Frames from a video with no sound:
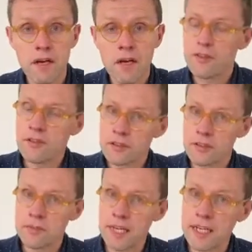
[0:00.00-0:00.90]
A third
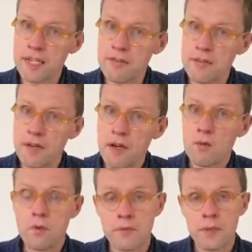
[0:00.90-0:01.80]
objective
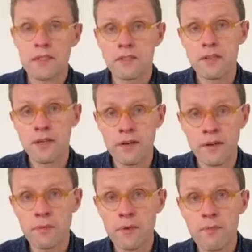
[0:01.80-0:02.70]
would be to turn
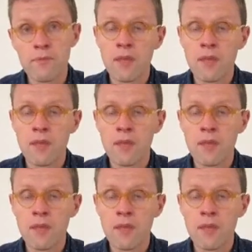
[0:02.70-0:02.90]
up